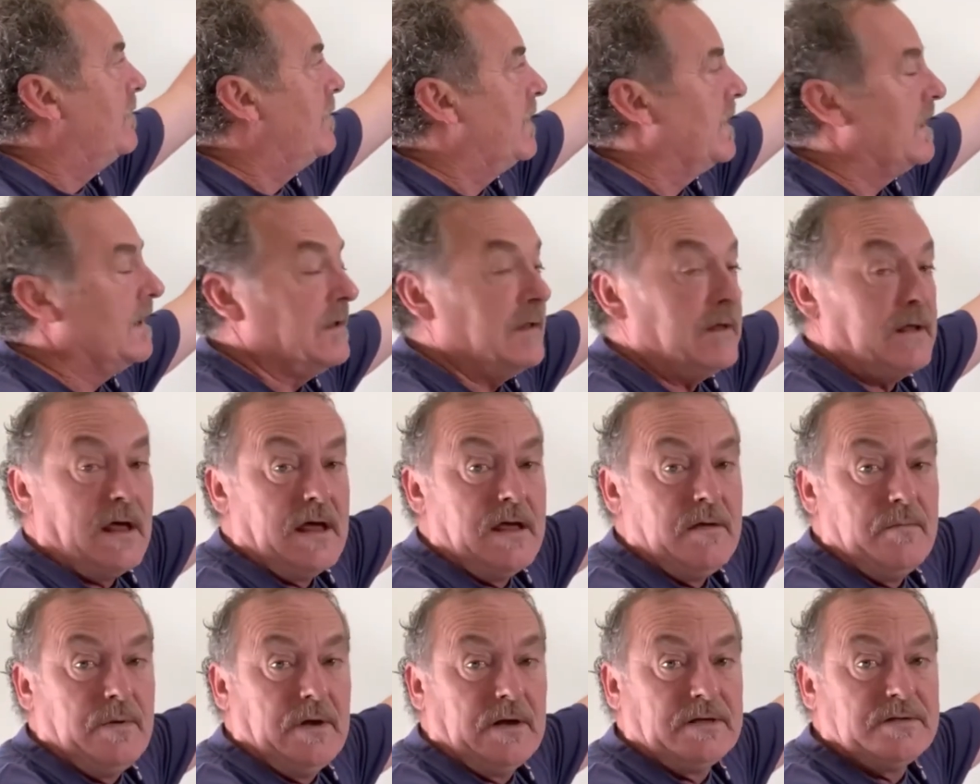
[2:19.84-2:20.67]
bringing the
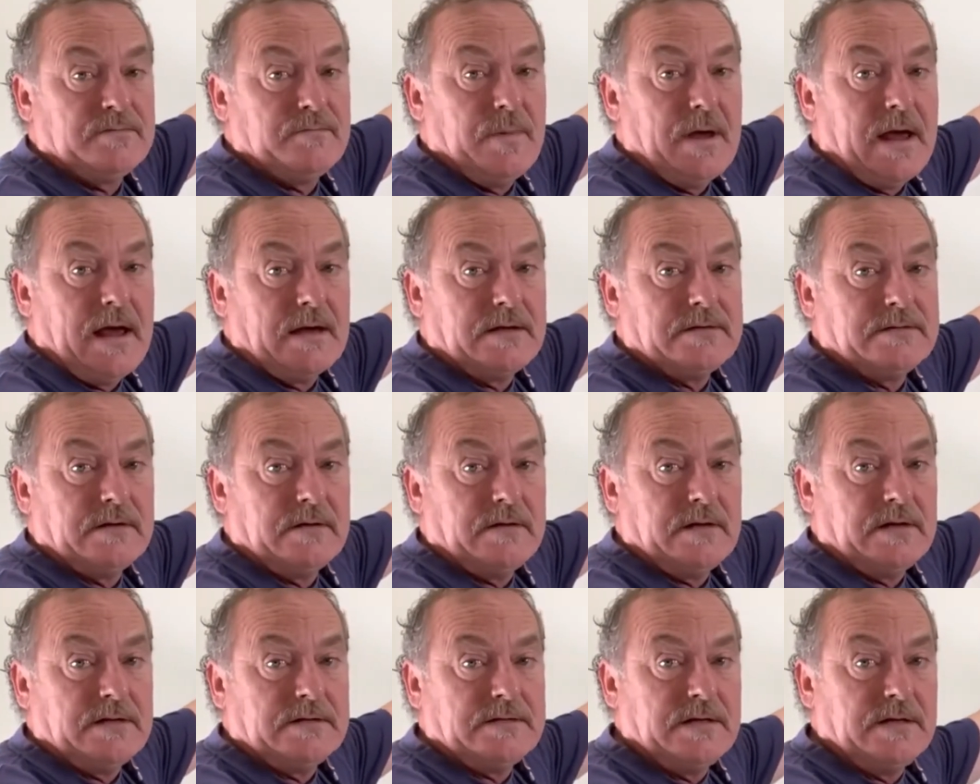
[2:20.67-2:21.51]
apex back so that
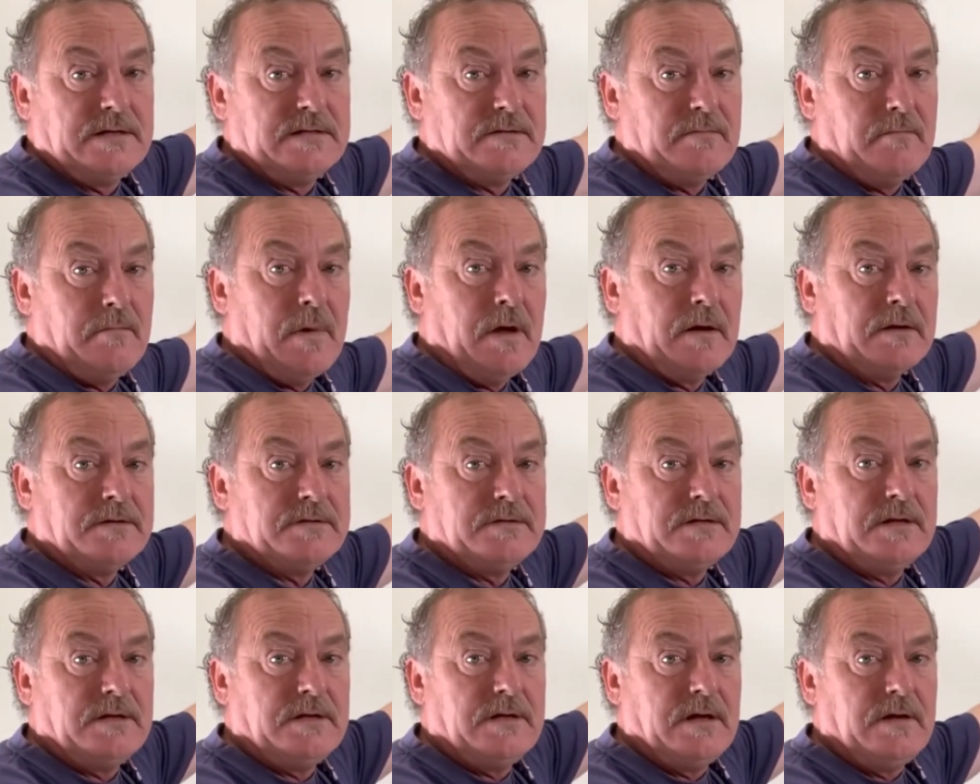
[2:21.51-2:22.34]
it sits amongst
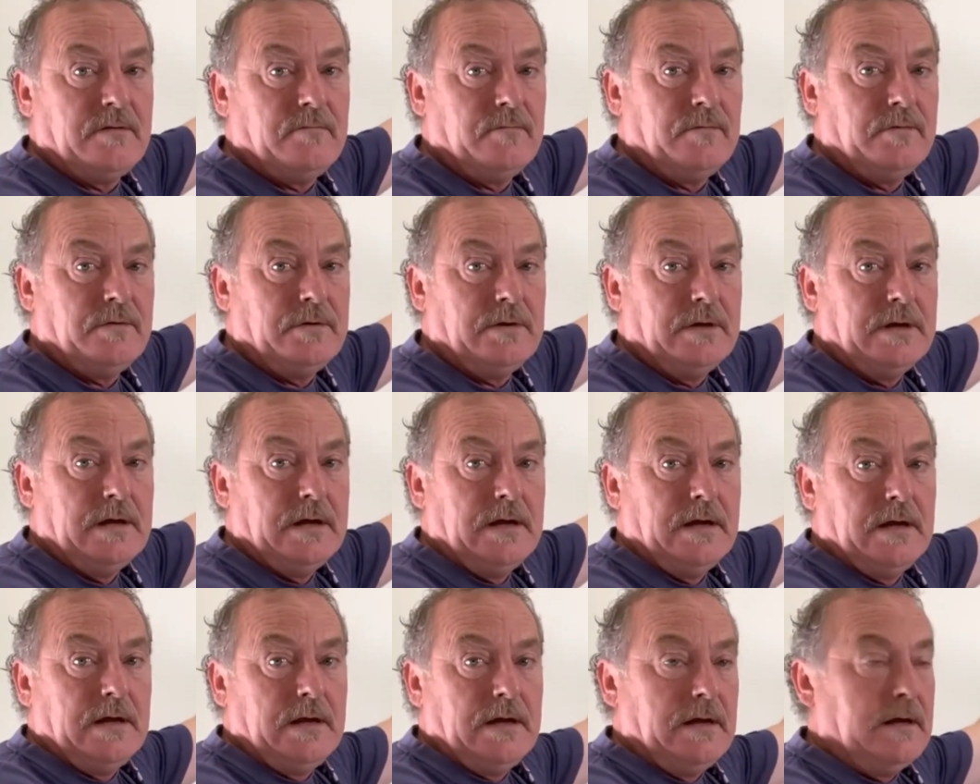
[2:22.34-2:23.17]
the deadwood
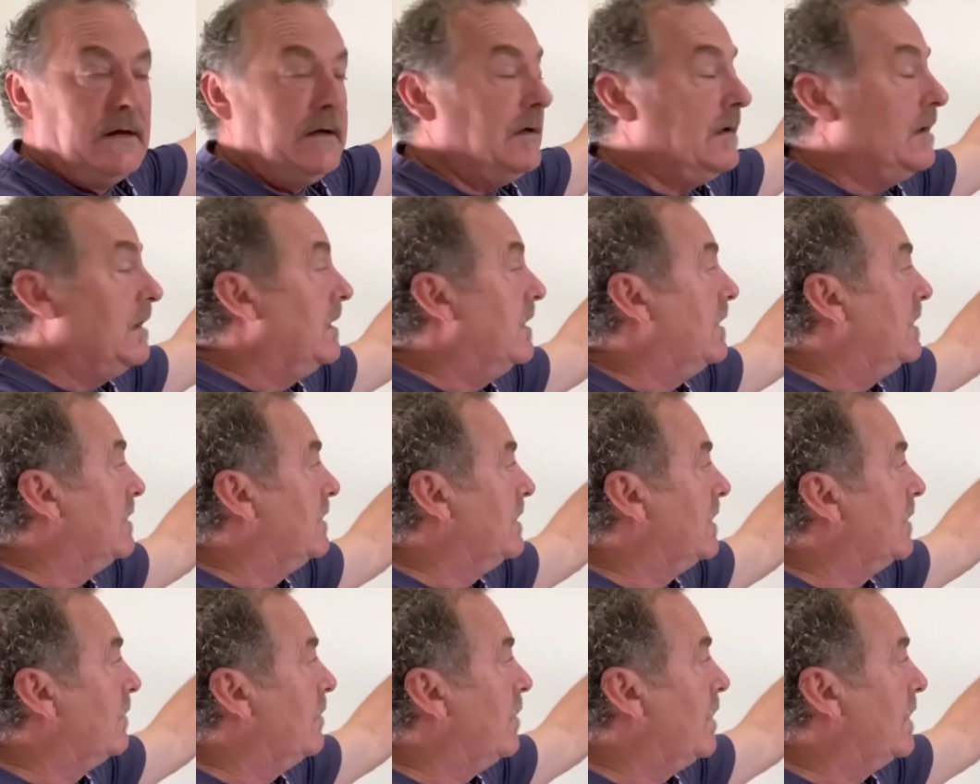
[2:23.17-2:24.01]
here, I
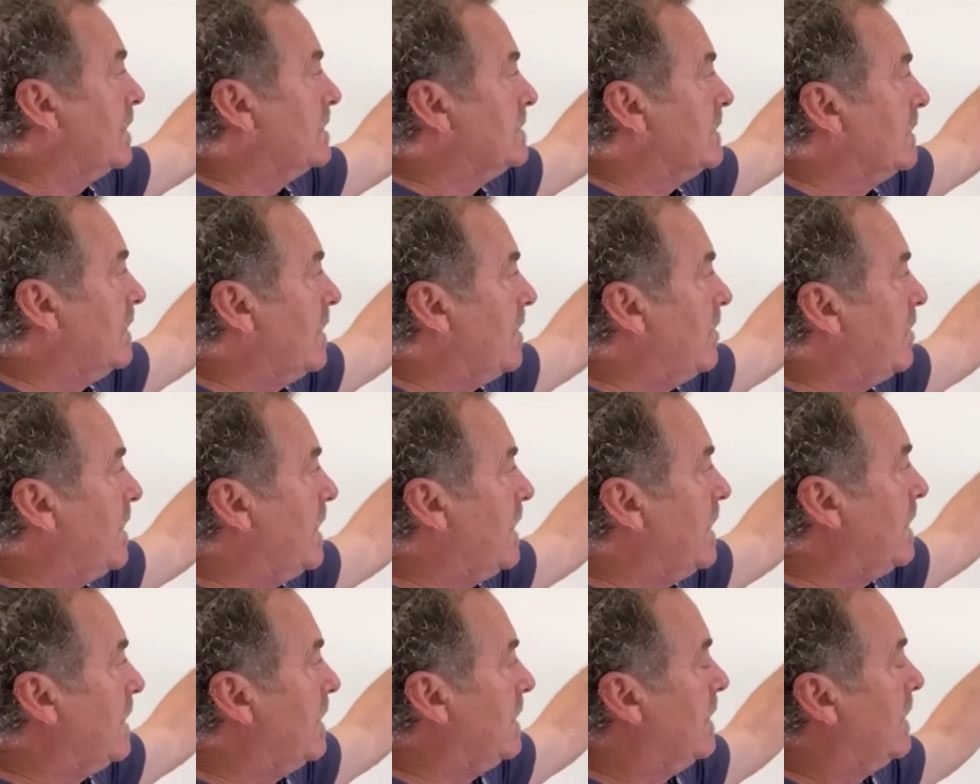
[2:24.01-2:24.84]
think works a lot
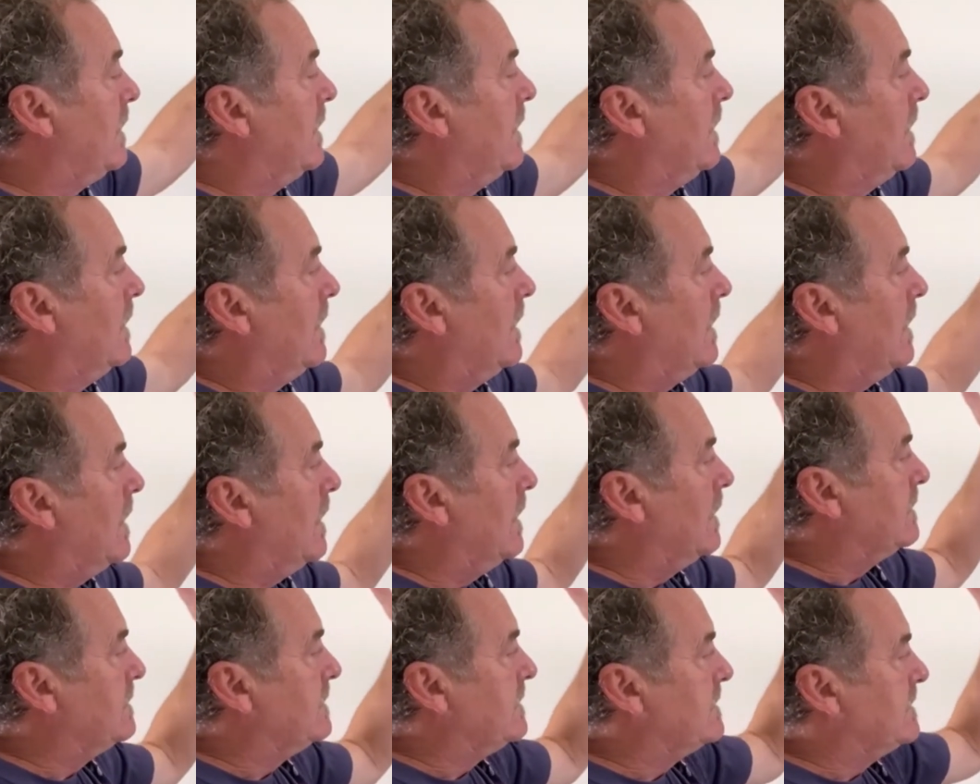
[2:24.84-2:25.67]
better,
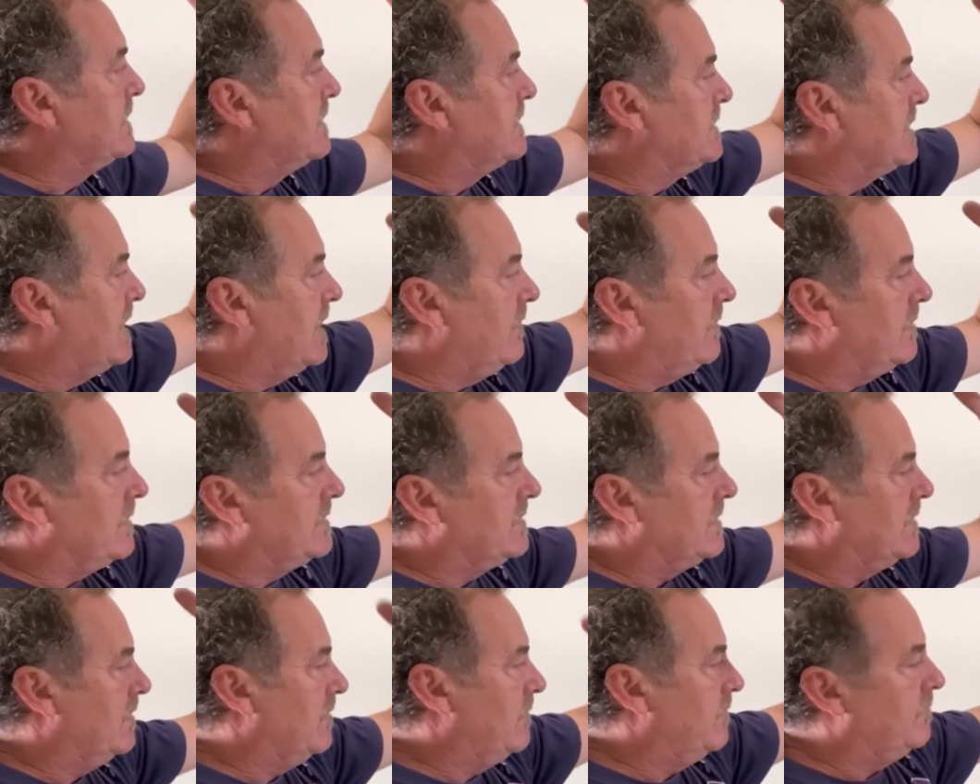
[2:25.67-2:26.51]
just to save it
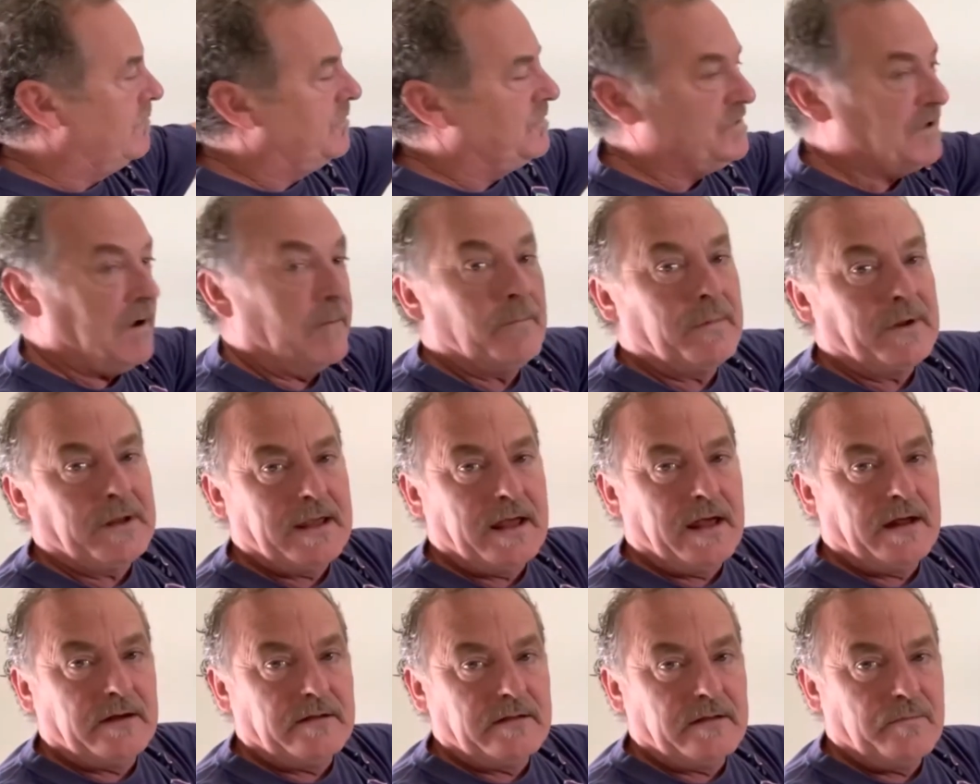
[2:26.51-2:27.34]
sort of jumping
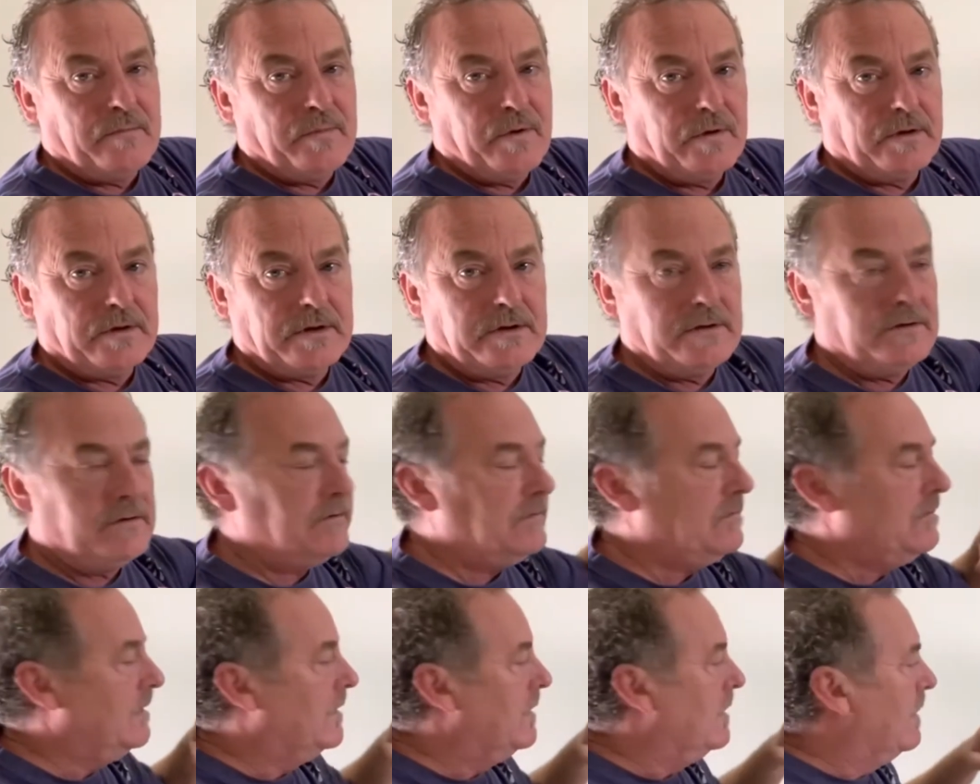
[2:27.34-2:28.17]
out of the pot at
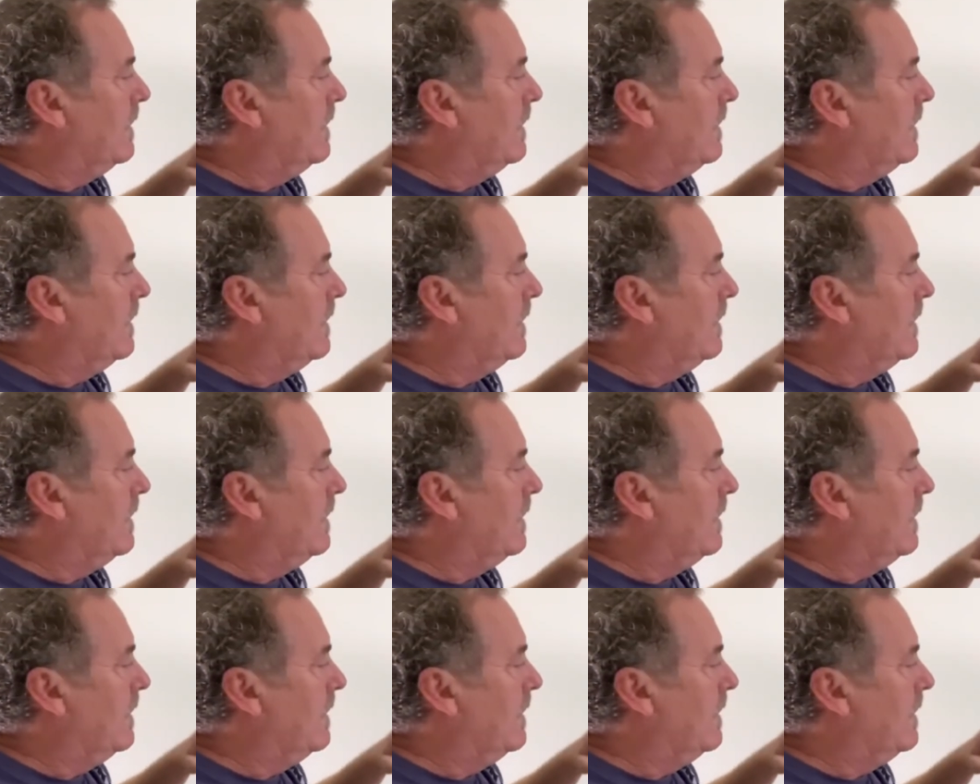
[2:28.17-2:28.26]
you.